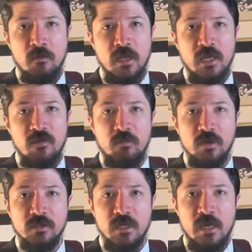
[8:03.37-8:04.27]
Many have
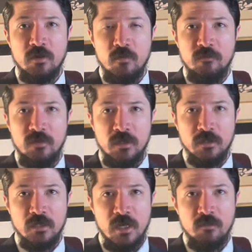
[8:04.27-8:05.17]
built at-home
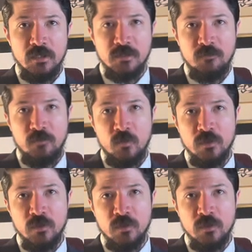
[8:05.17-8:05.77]
fitness habits.